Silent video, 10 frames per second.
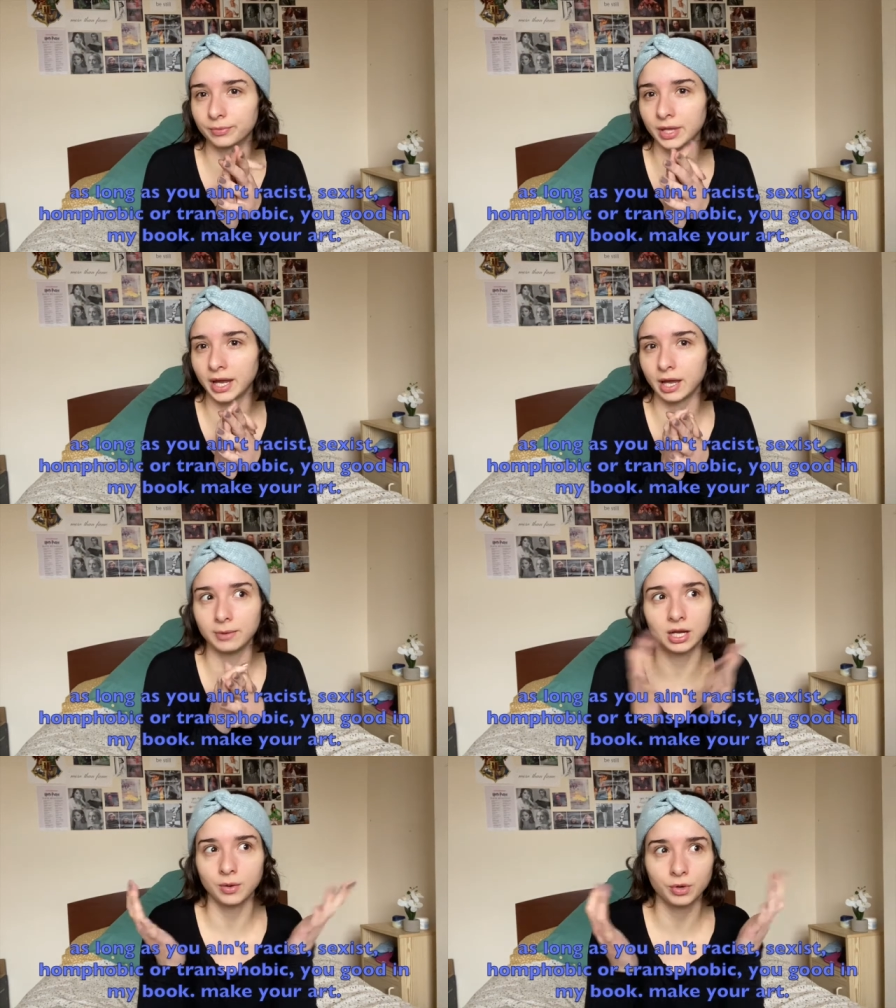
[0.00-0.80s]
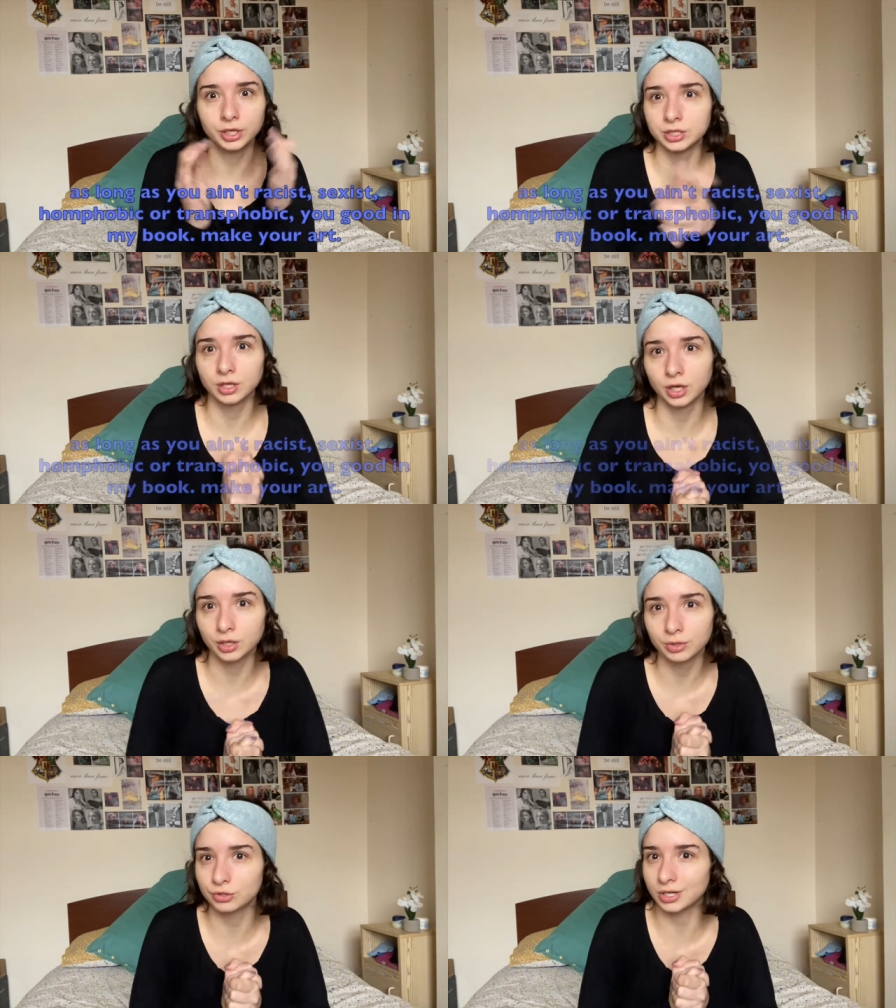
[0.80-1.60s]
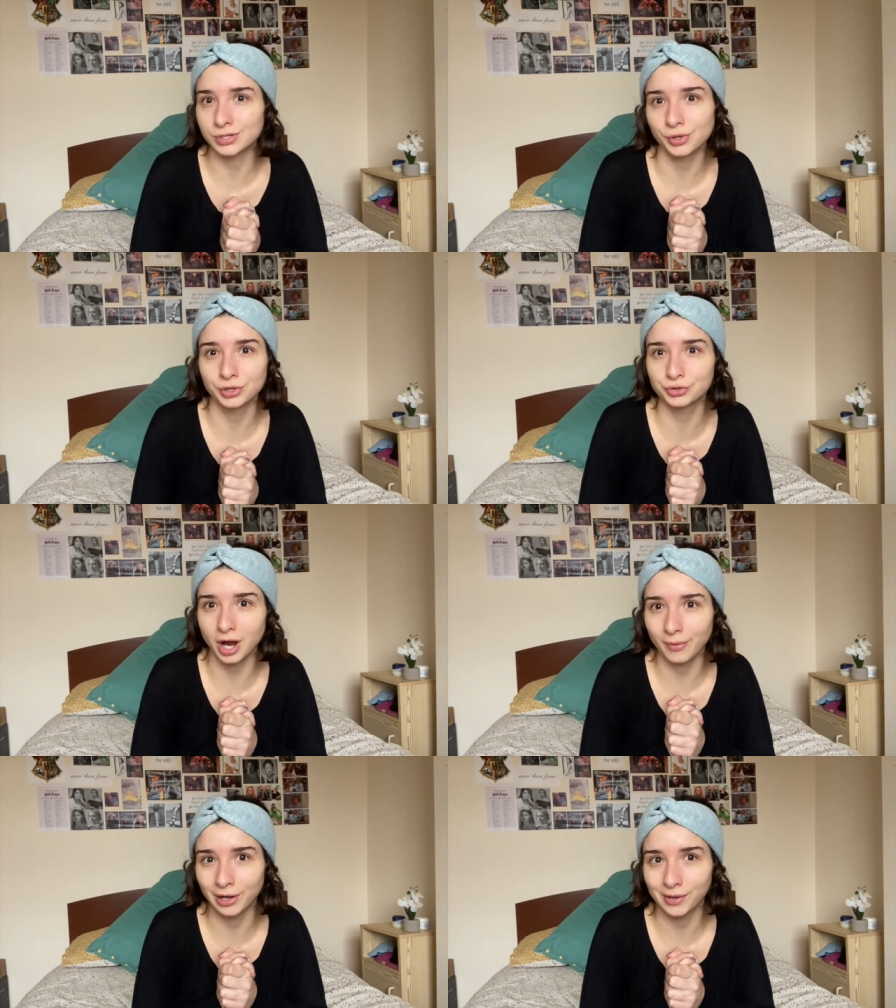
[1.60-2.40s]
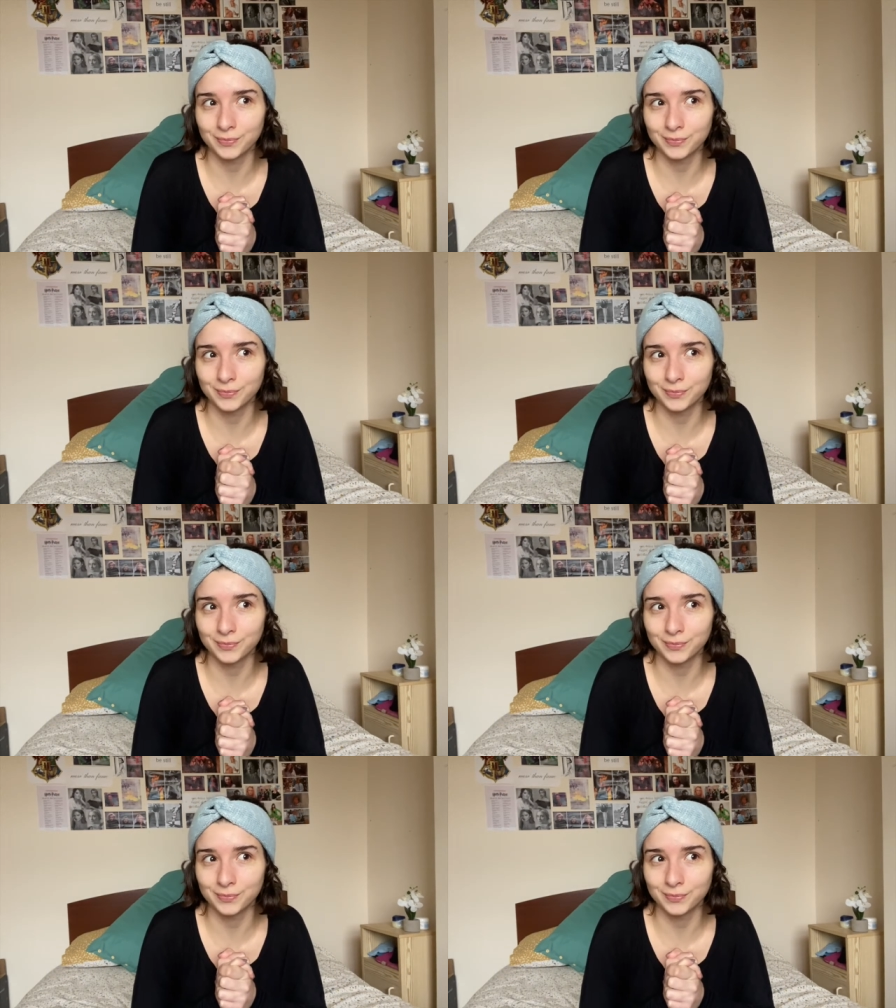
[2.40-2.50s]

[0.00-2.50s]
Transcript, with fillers: Like, I mean, I wanted to, her to address all the drama